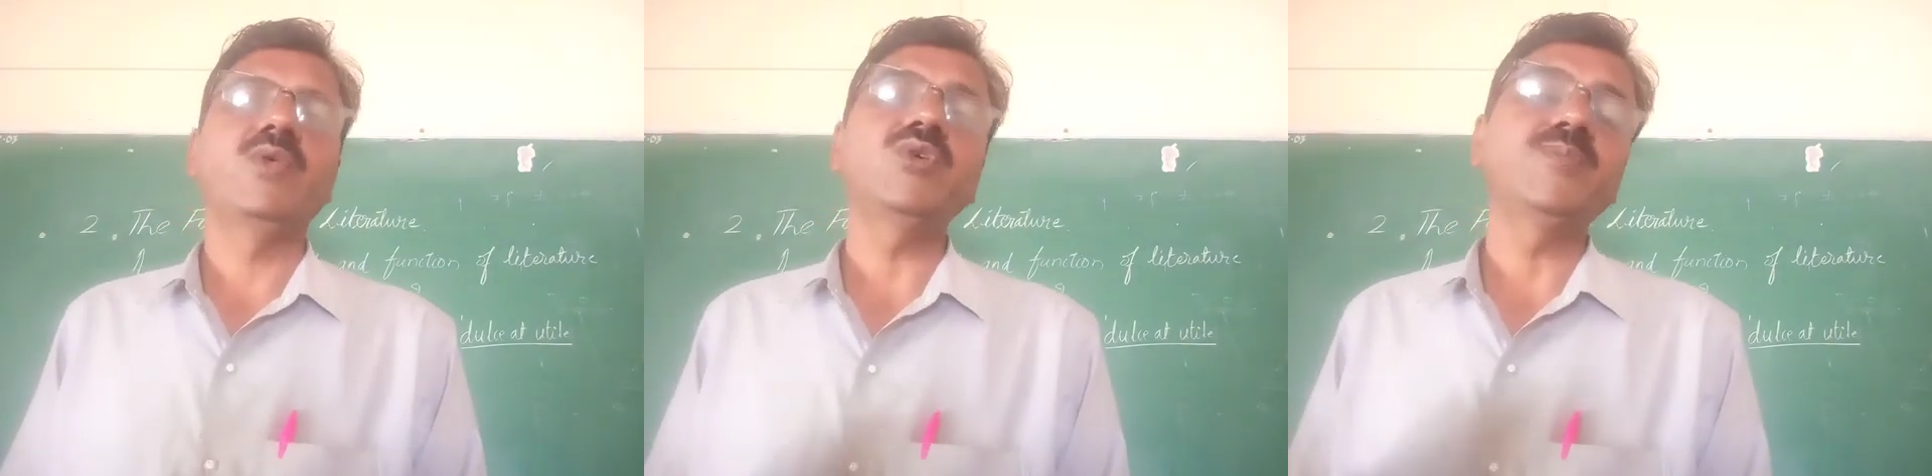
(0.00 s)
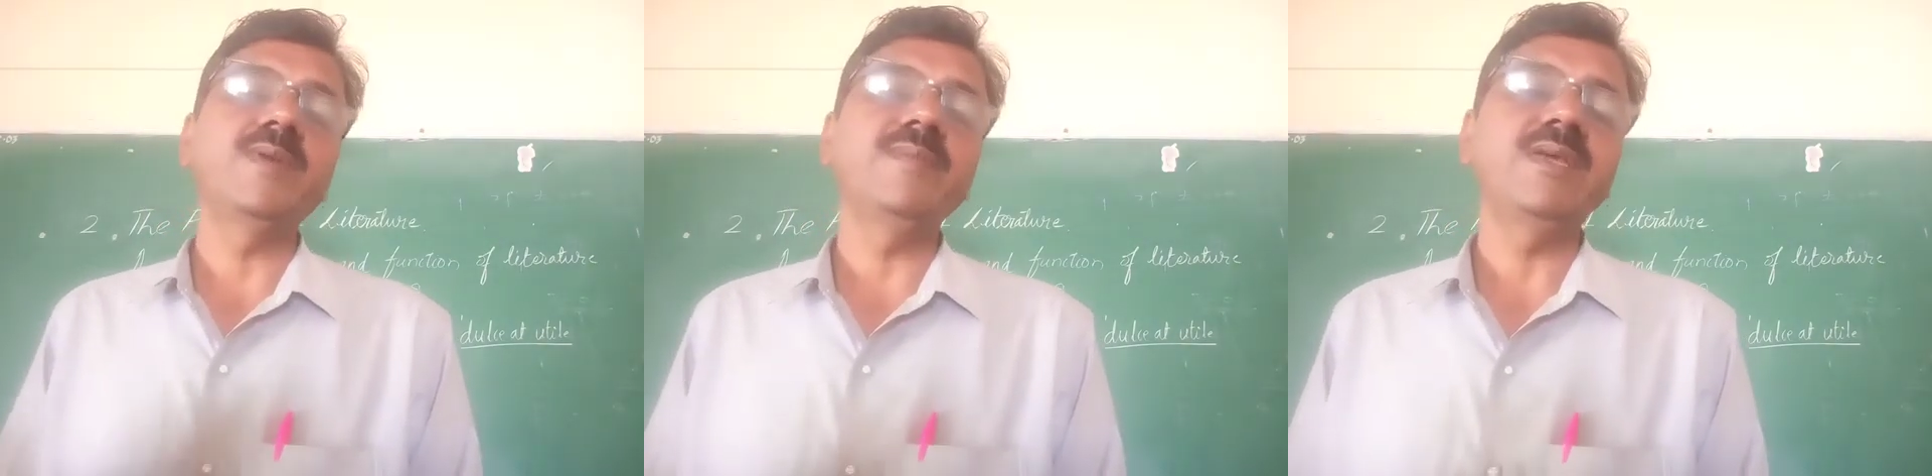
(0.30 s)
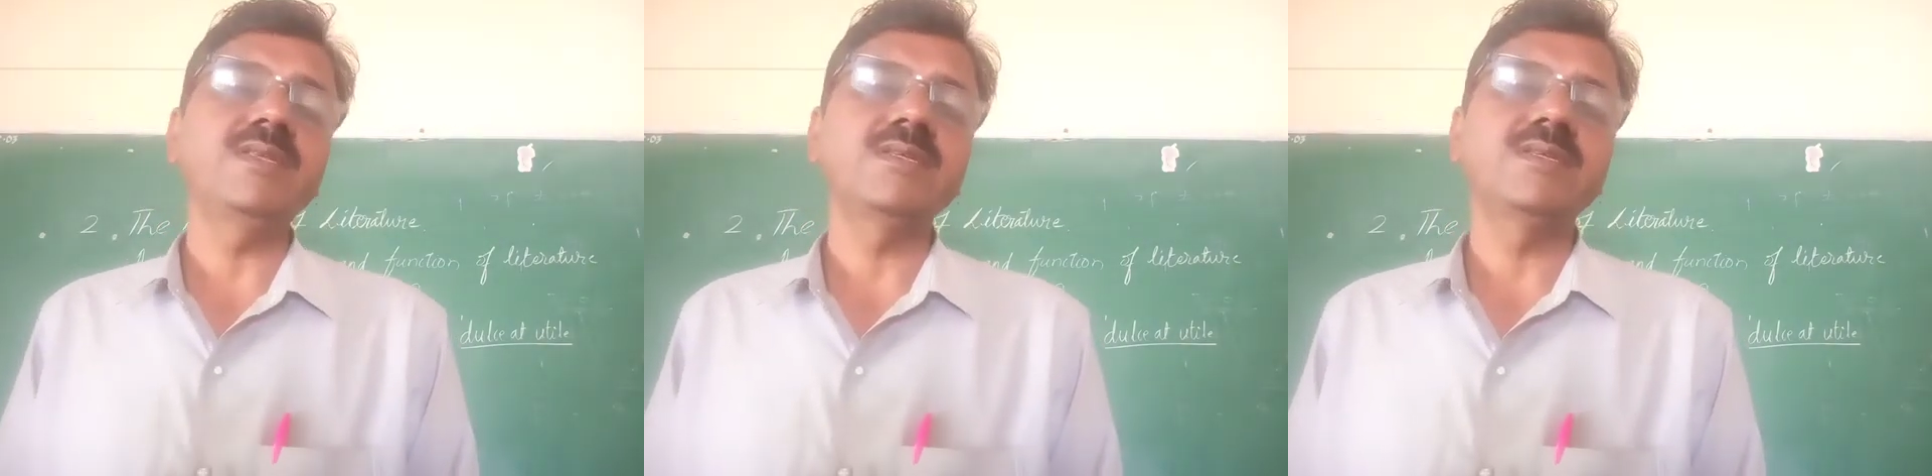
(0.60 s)
Useful
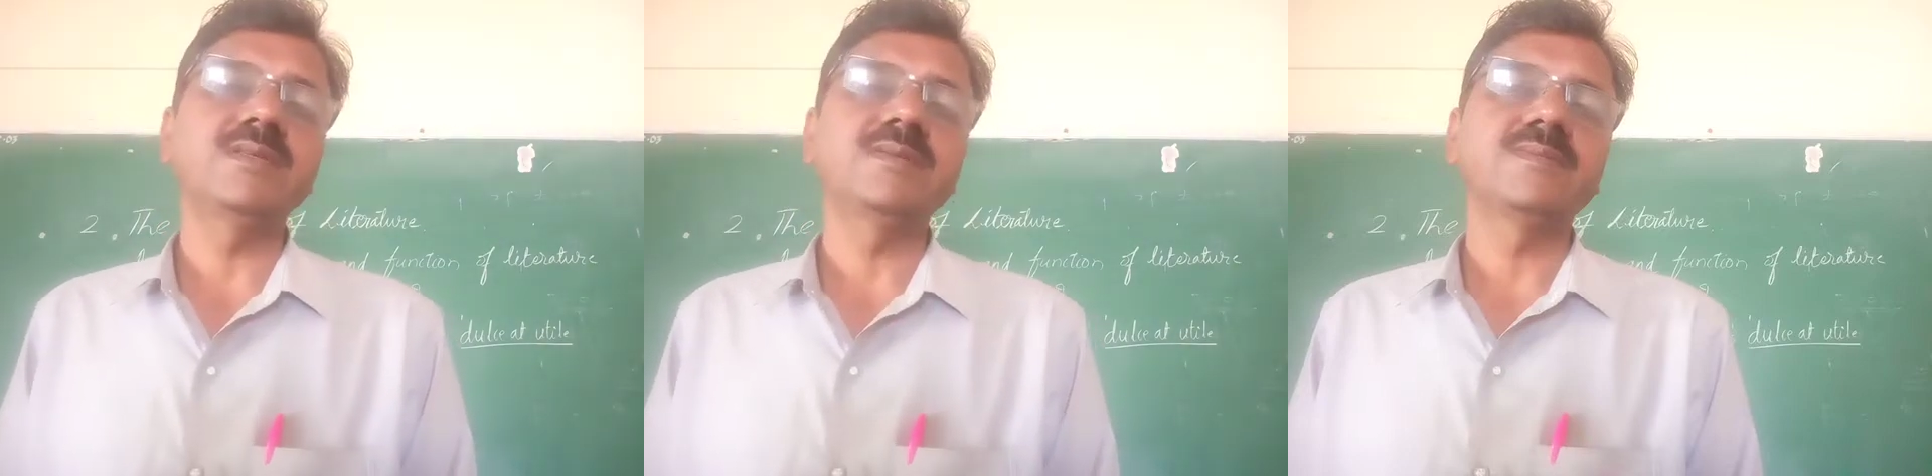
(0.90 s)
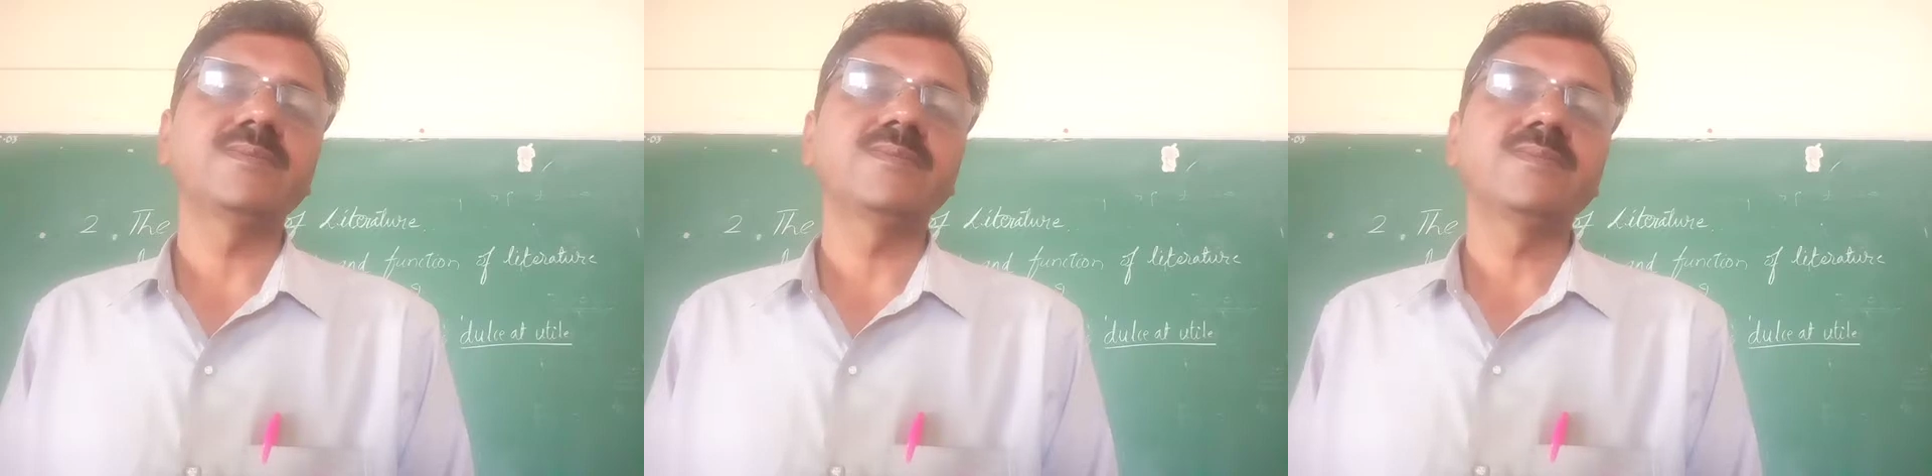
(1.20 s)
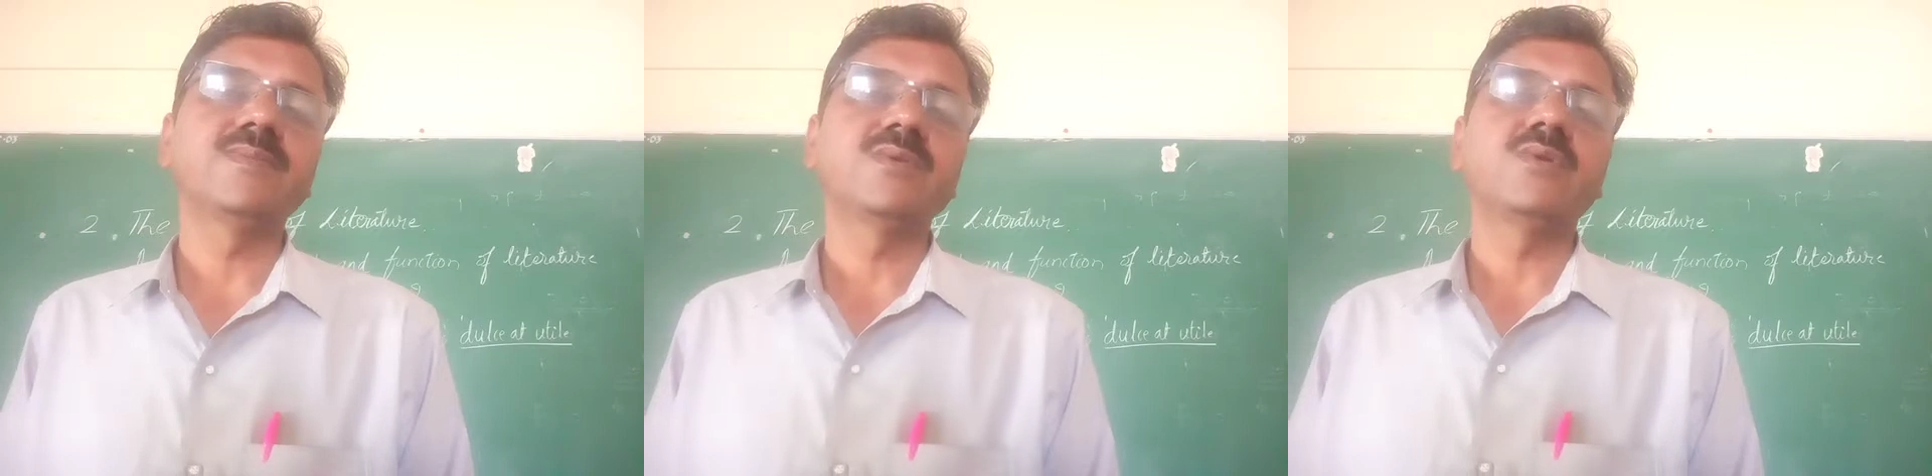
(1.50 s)
means
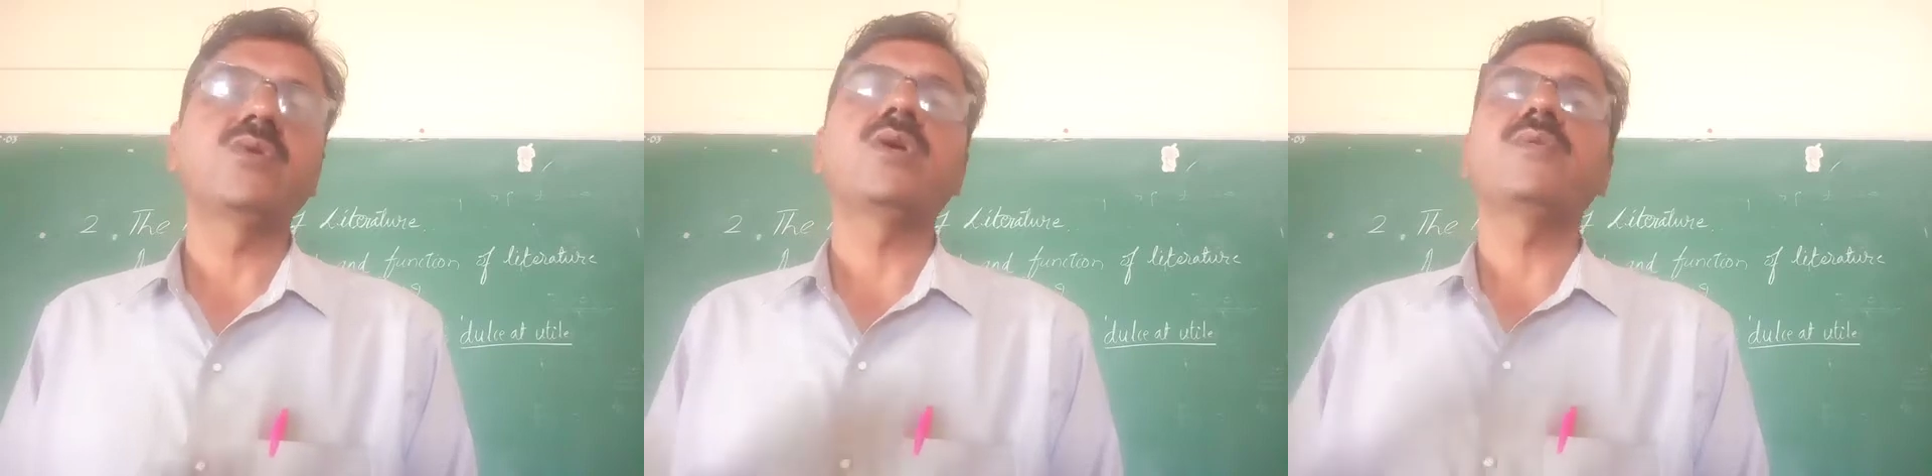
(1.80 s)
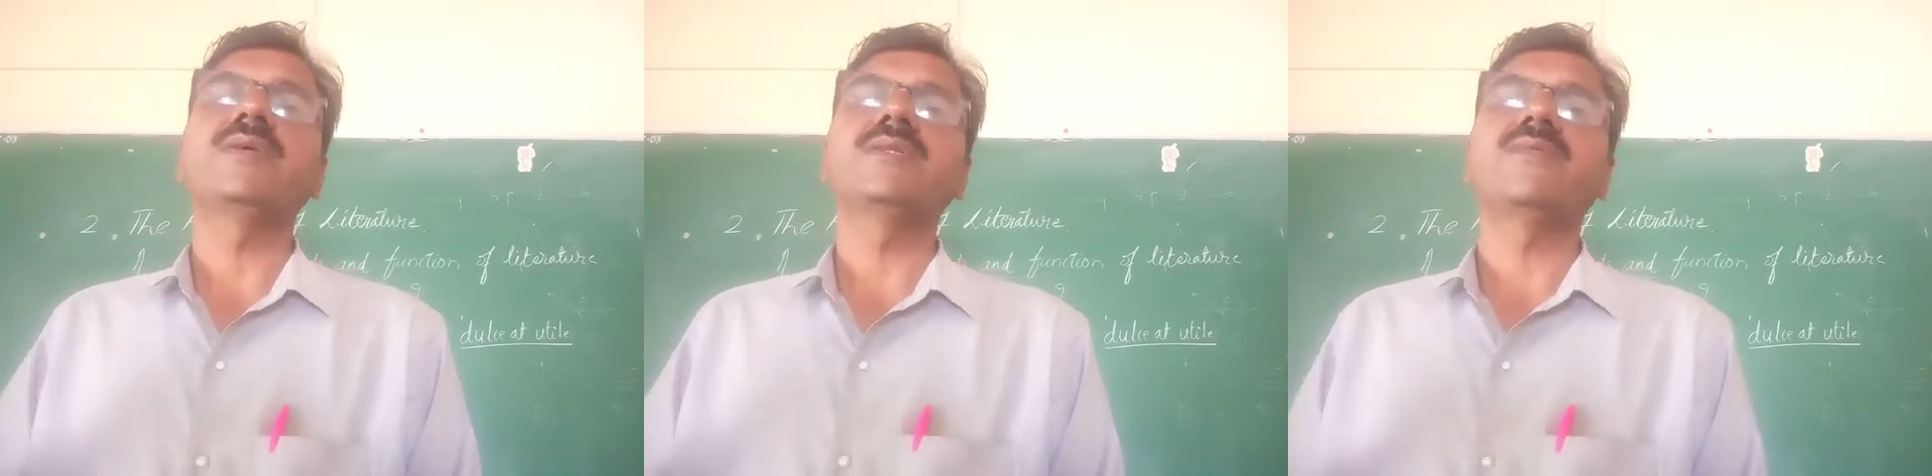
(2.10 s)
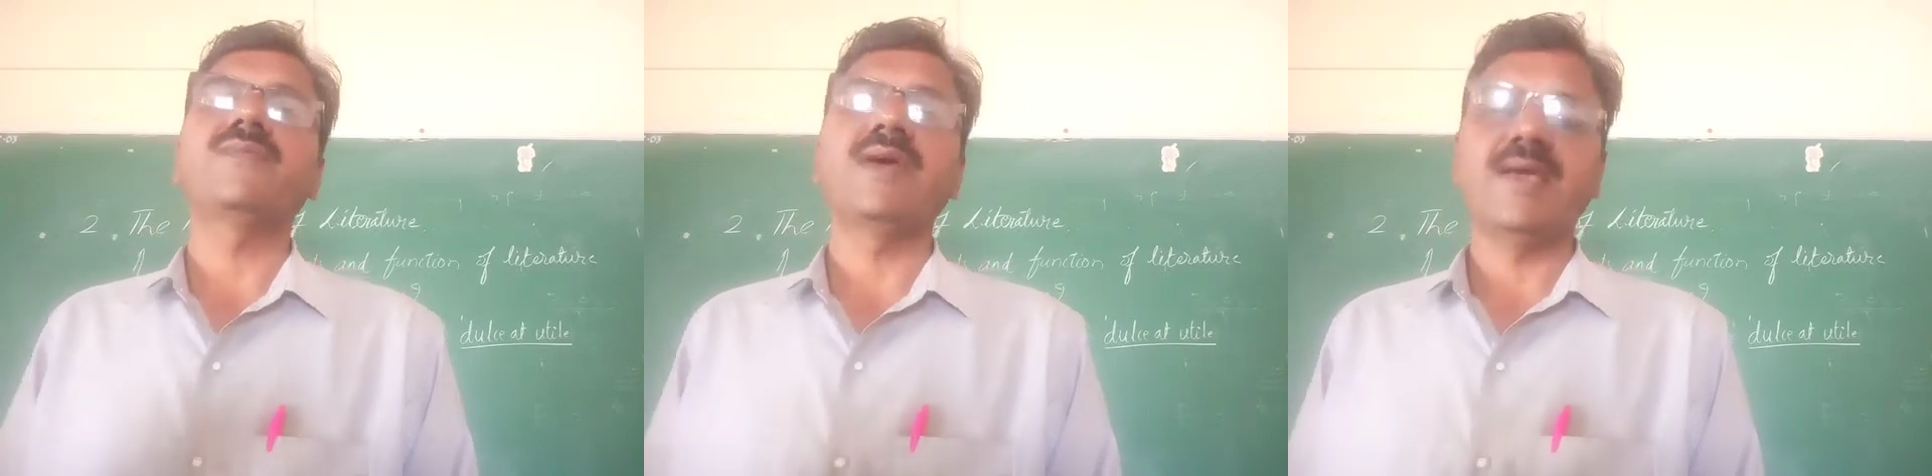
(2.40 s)
not a waste
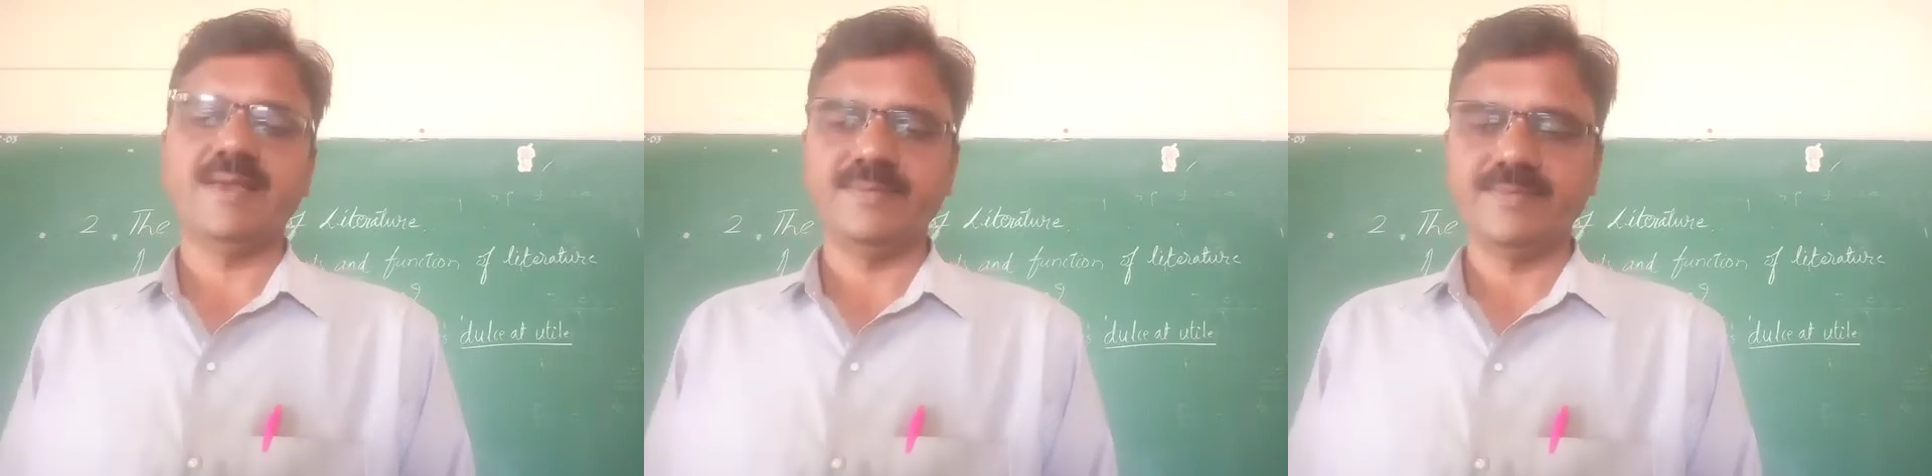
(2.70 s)
of time.